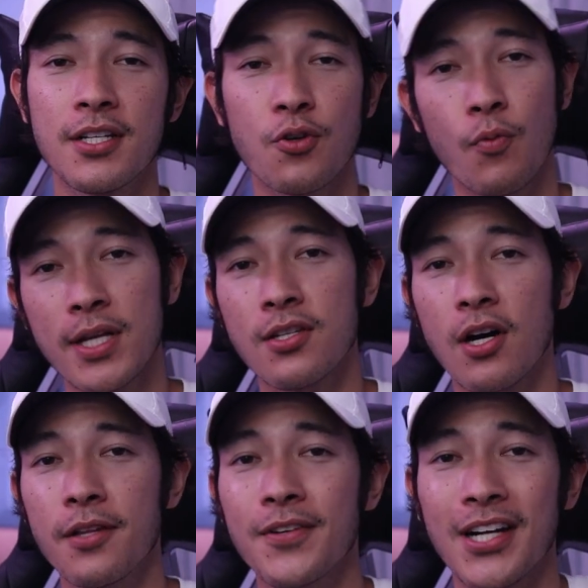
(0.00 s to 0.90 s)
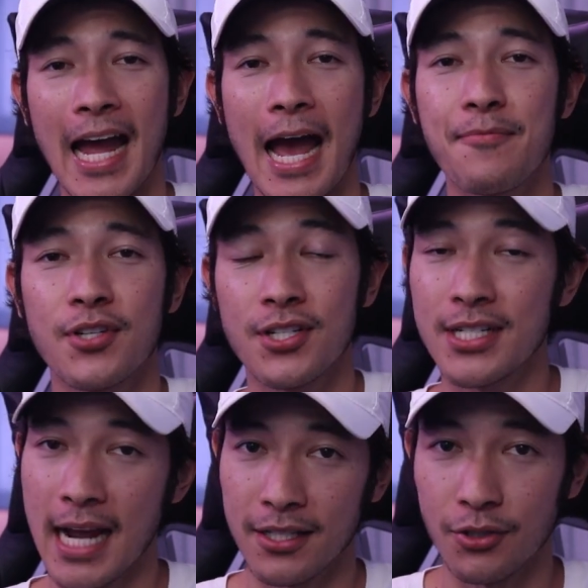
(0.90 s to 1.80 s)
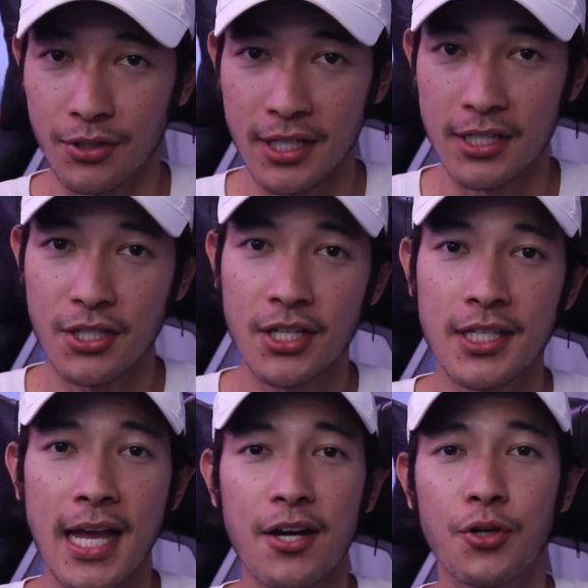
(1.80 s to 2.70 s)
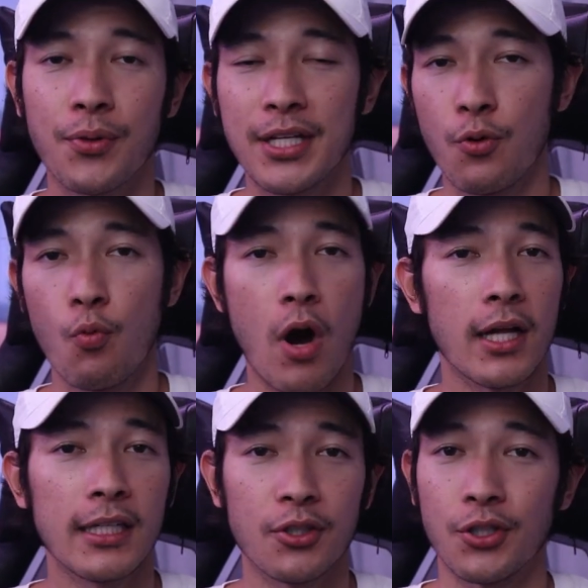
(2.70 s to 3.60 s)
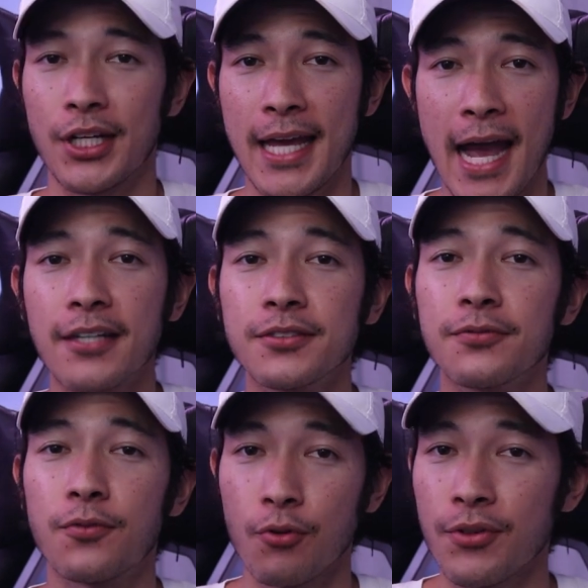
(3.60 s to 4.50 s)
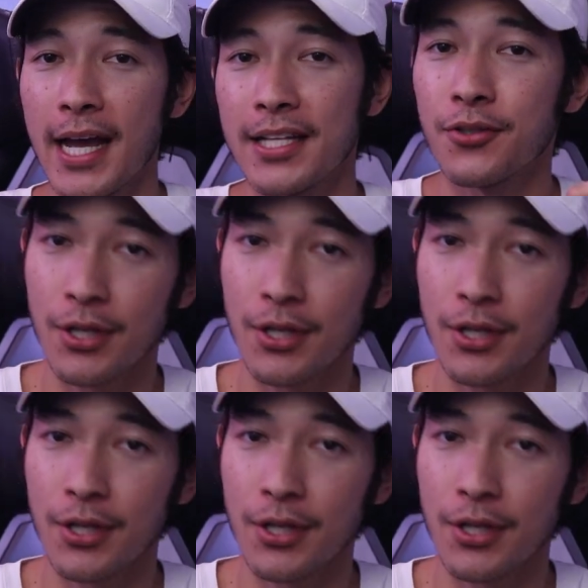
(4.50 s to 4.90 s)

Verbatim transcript: So once all of your apps are downloaded, you can now create the wallet or account for that